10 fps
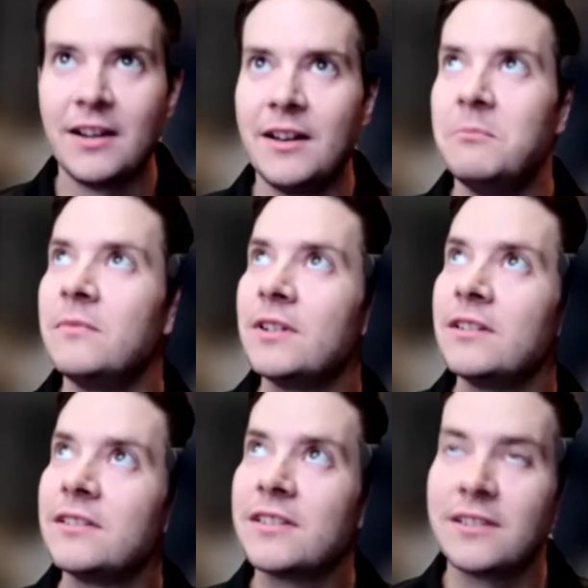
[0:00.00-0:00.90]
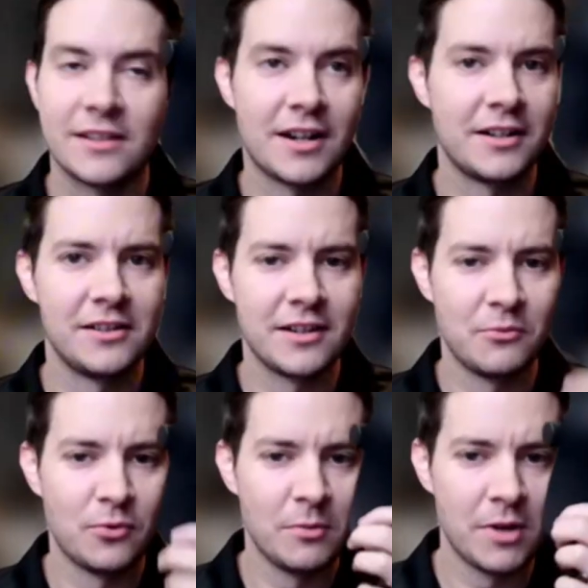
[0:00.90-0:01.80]
I am. It's starting to
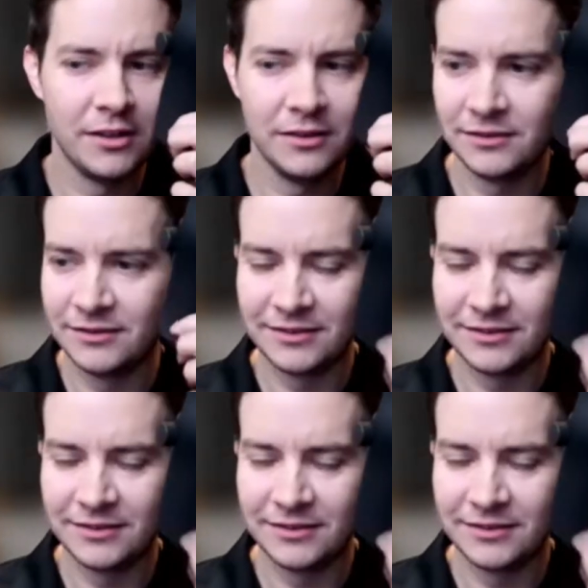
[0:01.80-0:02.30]
get warmer.